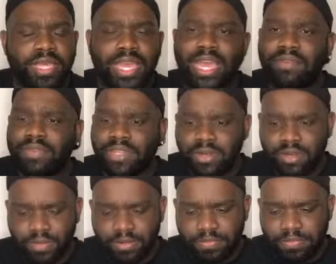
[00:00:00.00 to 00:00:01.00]
They have
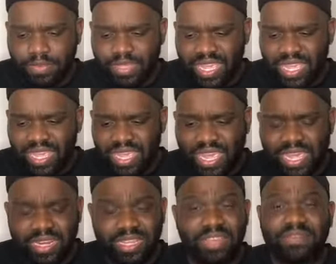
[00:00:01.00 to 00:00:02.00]
dinner,
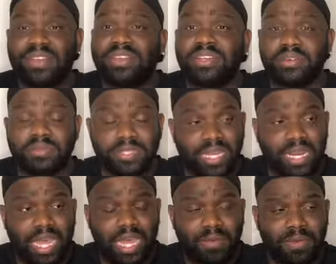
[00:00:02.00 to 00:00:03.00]
and even dinner was kind
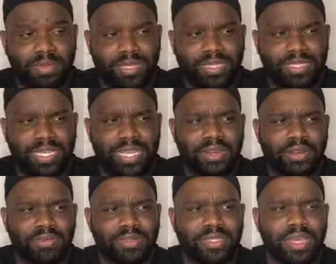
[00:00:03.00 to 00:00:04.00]
of awkward because
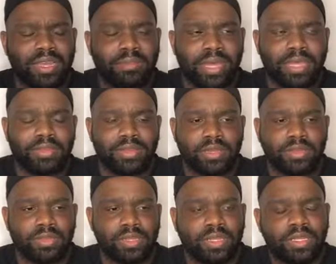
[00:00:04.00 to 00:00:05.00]
Carrie was talking about, you
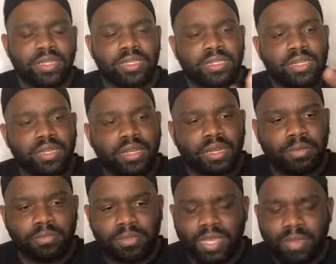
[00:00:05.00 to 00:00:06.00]
know,
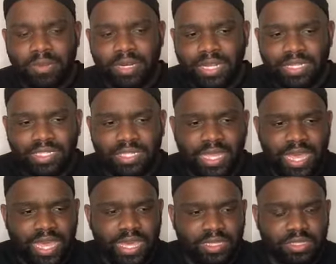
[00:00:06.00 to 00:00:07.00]
her company that she
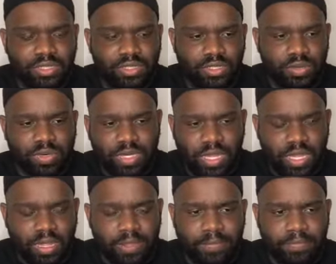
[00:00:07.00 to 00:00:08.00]
has, her jewelry
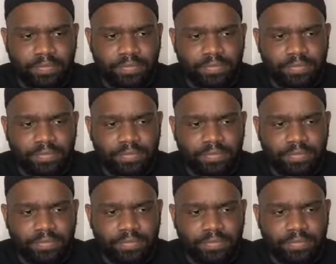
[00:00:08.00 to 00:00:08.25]
line,